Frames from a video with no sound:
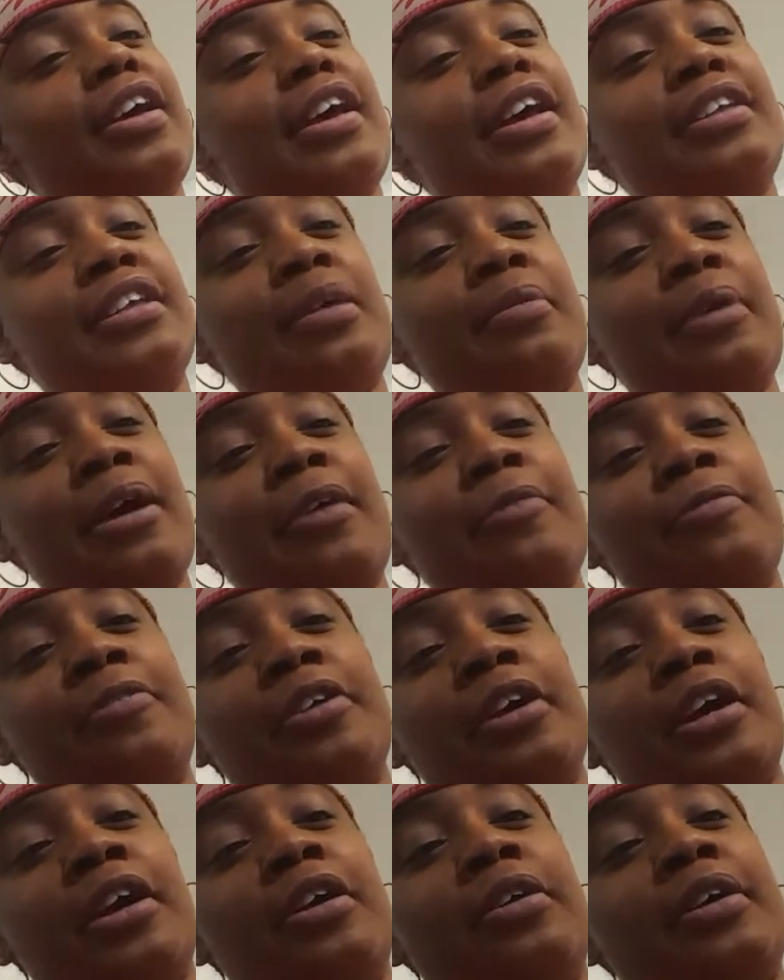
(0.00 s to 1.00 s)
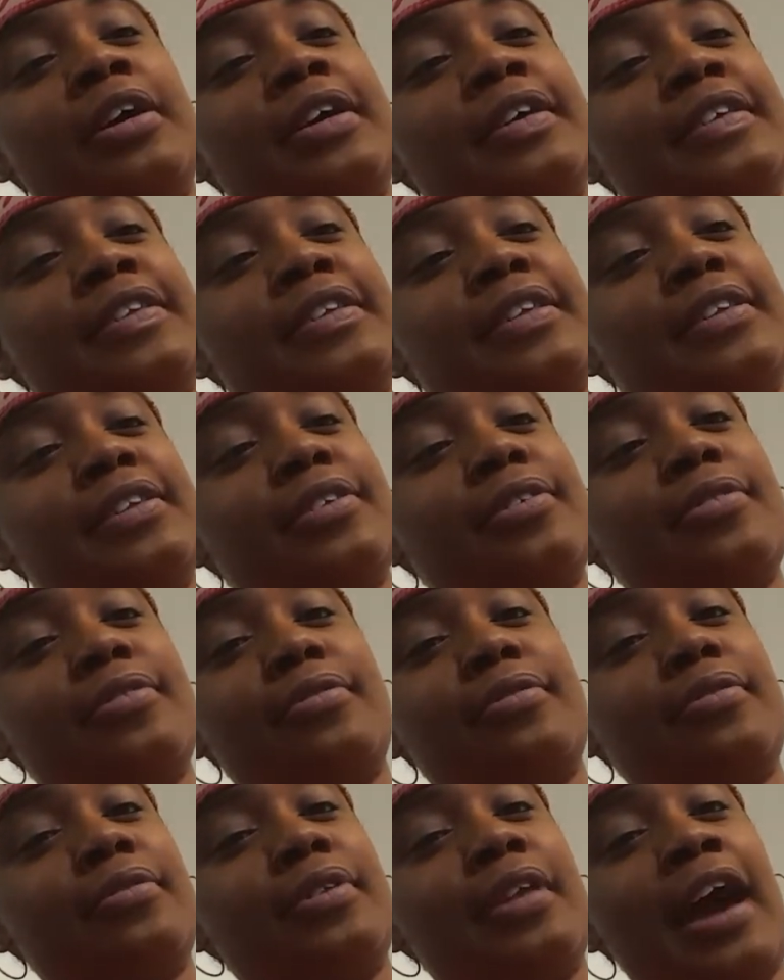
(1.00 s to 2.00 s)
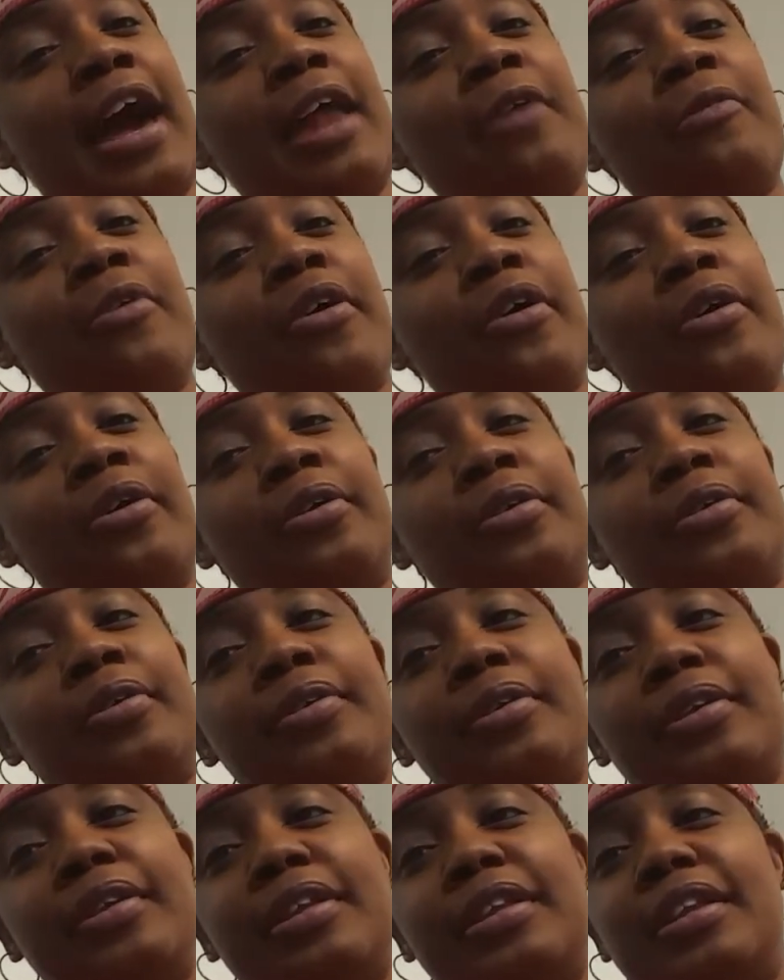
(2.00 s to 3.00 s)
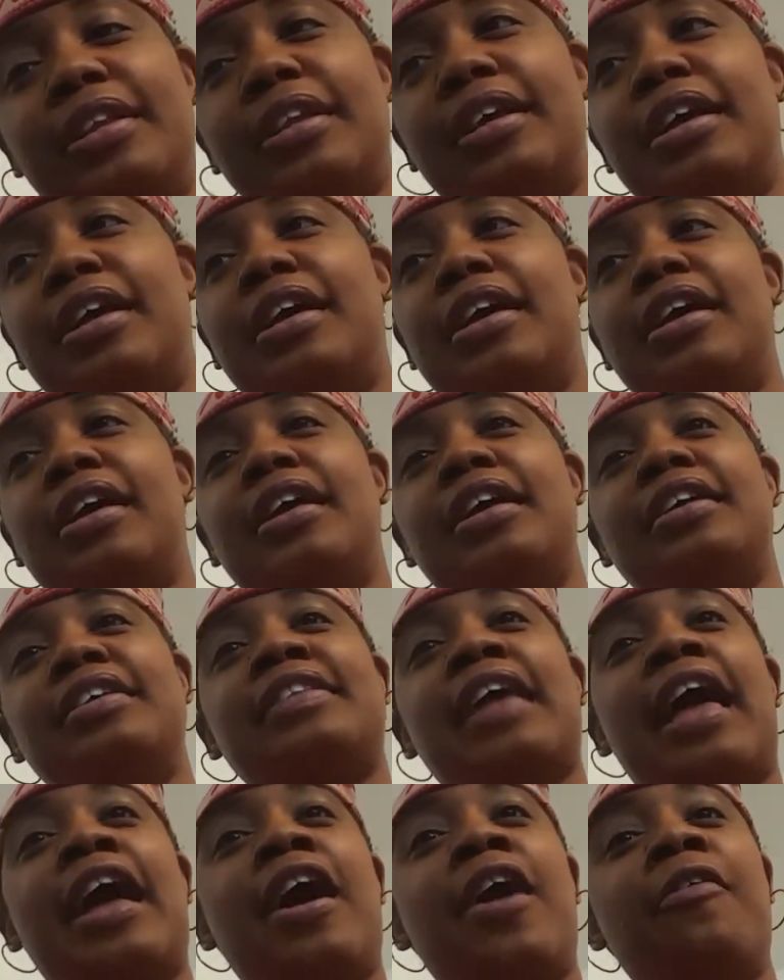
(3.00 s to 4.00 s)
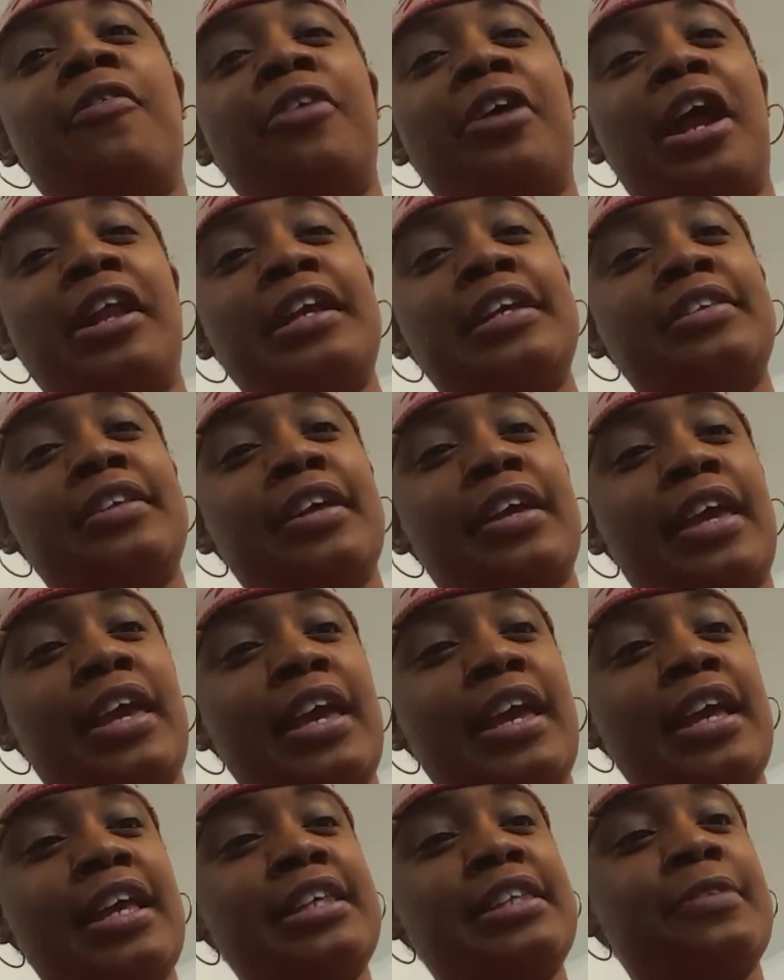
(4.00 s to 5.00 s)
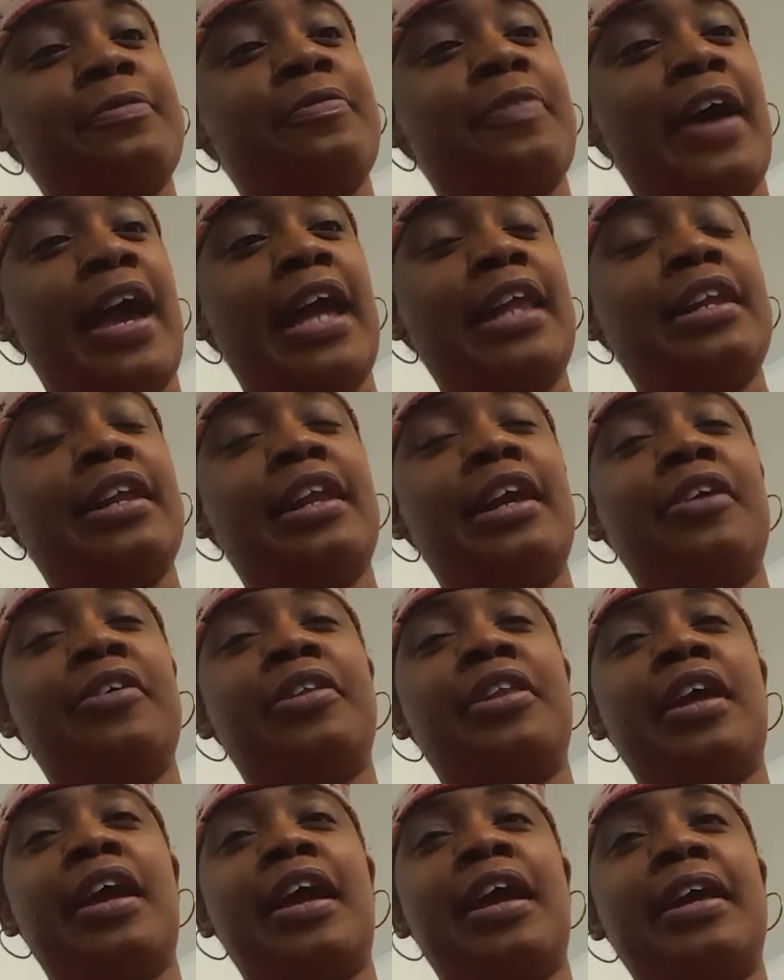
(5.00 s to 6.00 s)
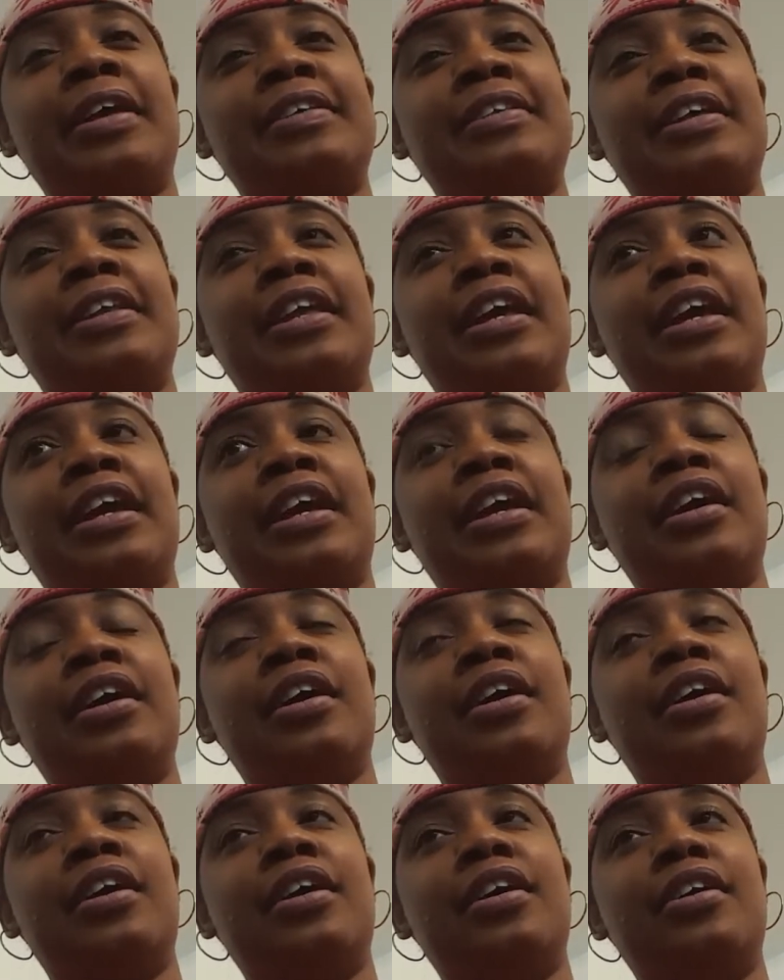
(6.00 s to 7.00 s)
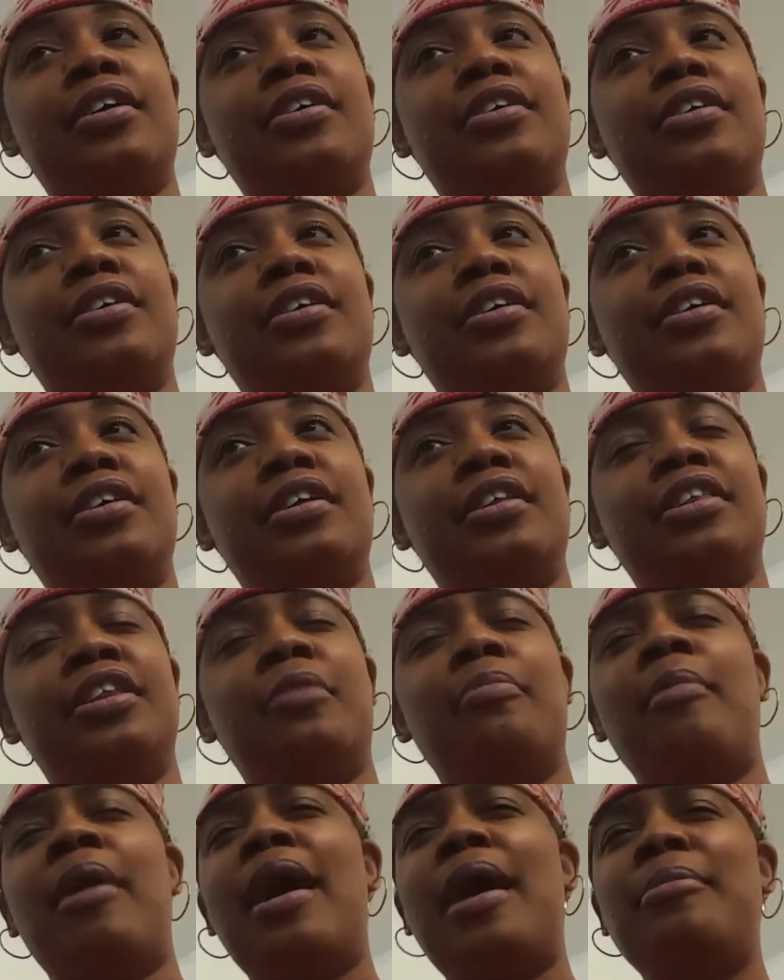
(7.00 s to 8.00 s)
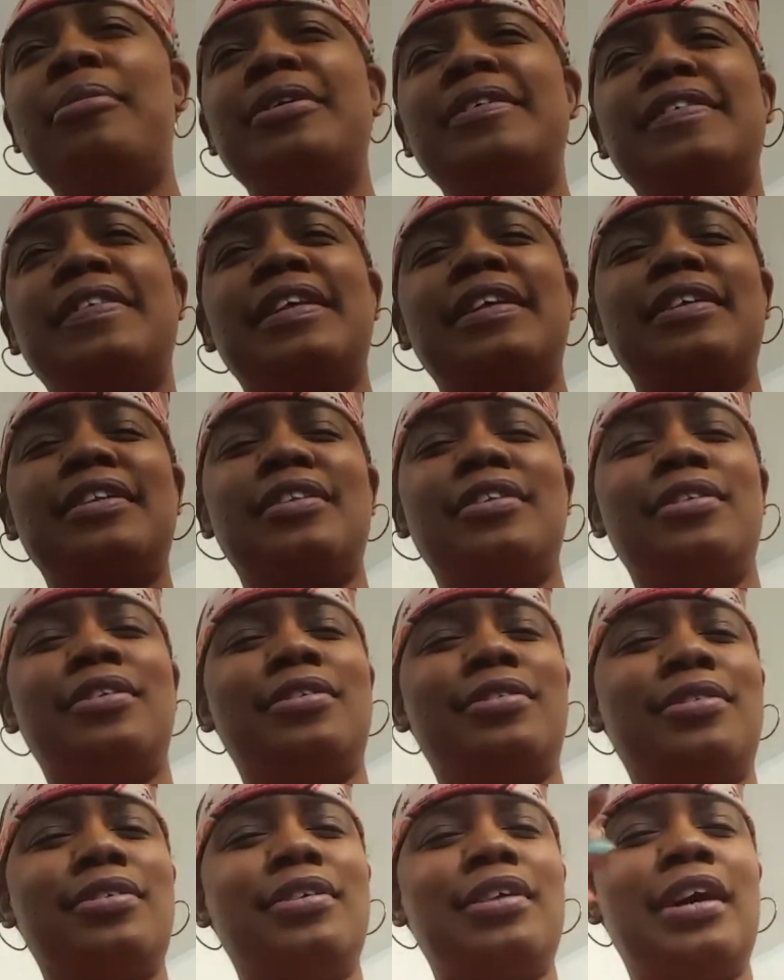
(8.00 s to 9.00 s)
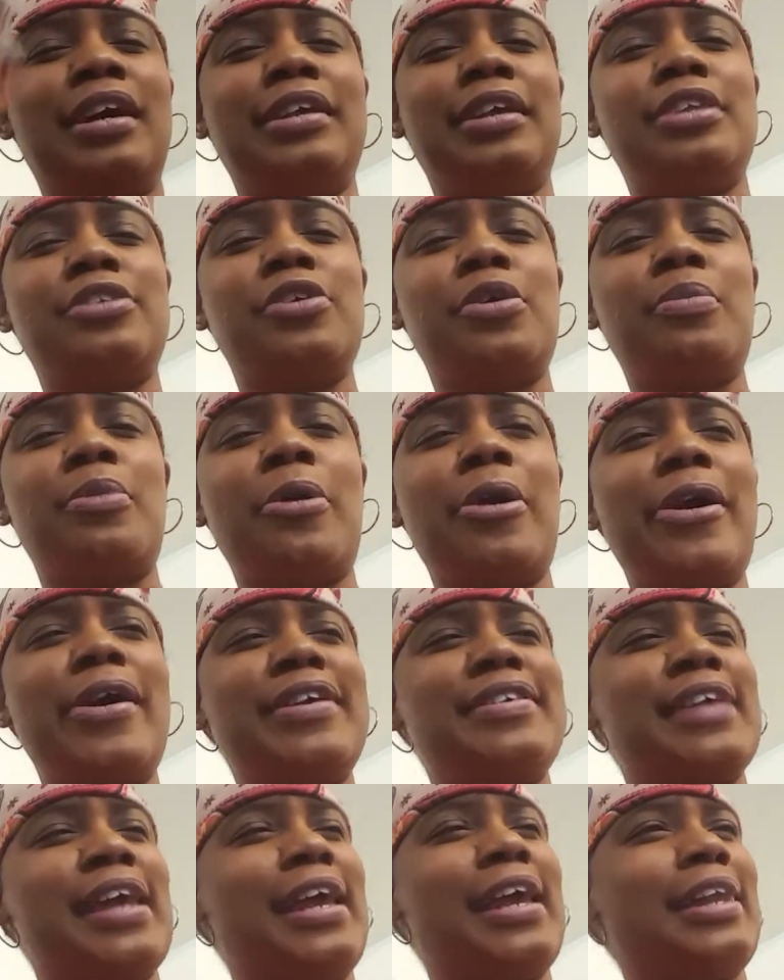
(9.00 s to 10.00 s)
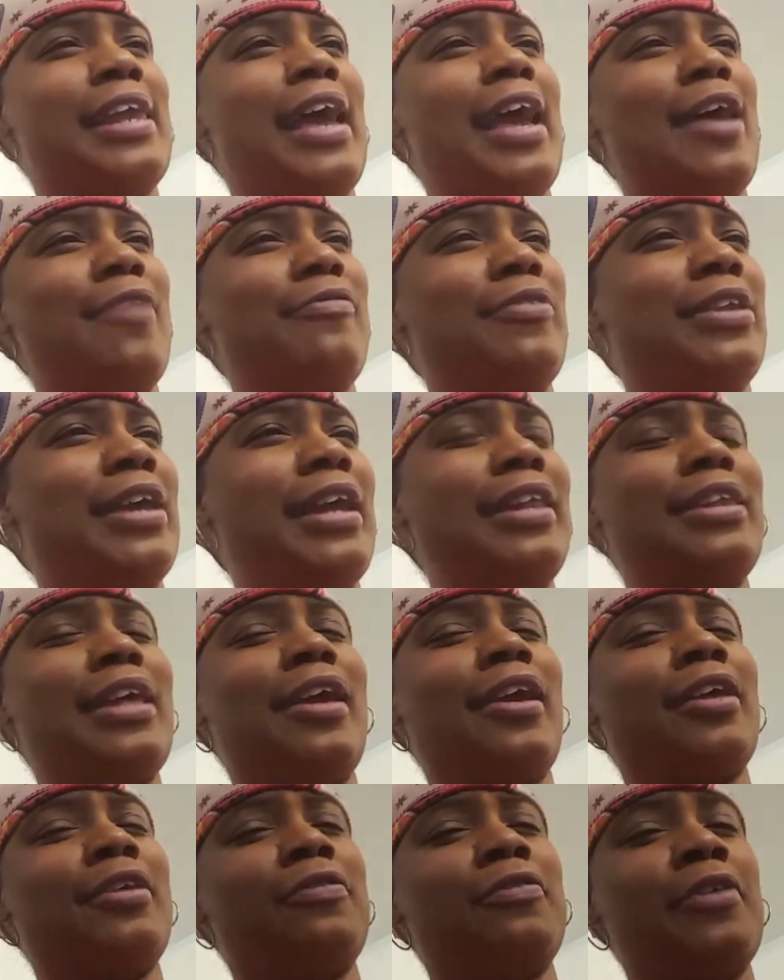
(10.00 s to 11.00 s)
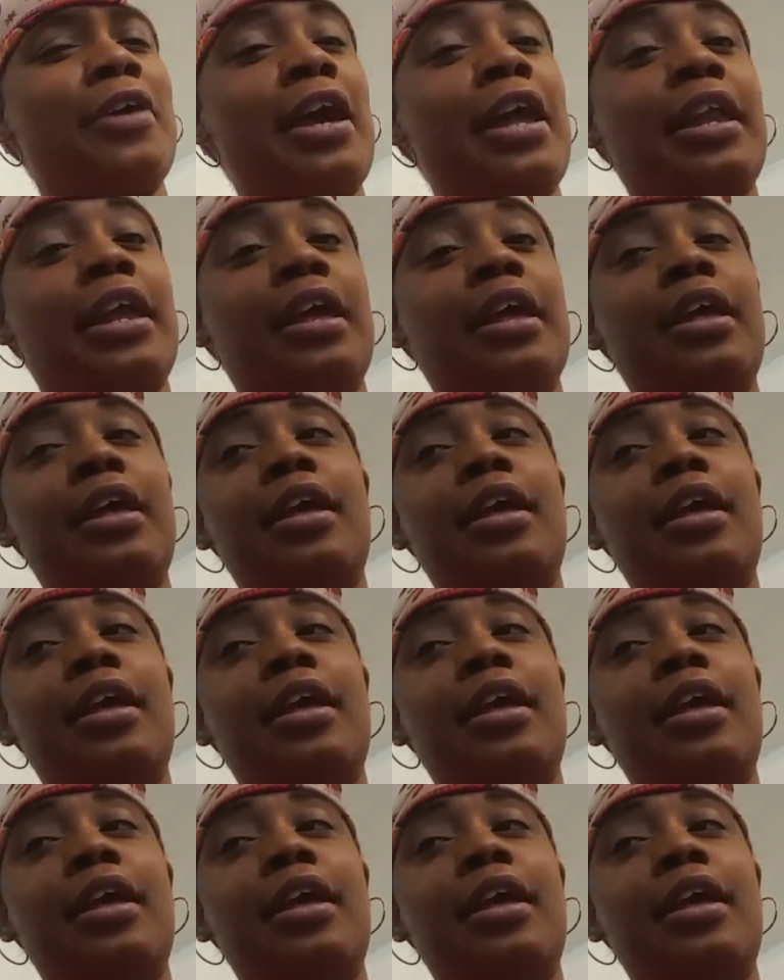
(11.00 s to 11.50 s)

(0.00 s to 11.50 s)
I let mine finna go because I didn't want to stay older and these little kids fighting and everything. So then uh, the mamas of the two boys, they laughing. They think it's funny.